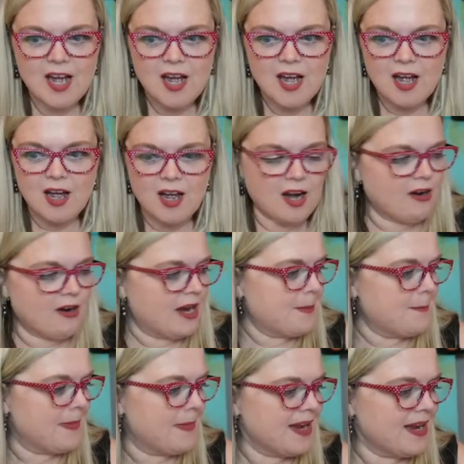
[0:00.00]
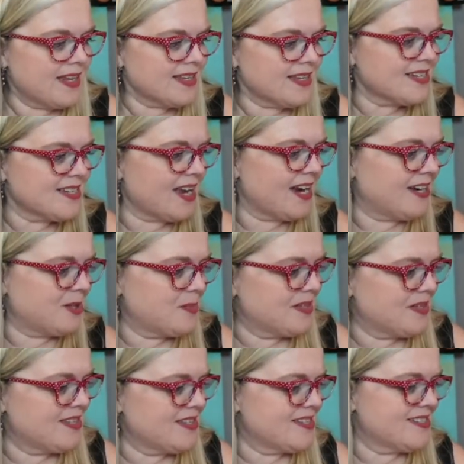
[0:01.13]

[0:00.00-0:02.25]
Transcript: All right. My next item is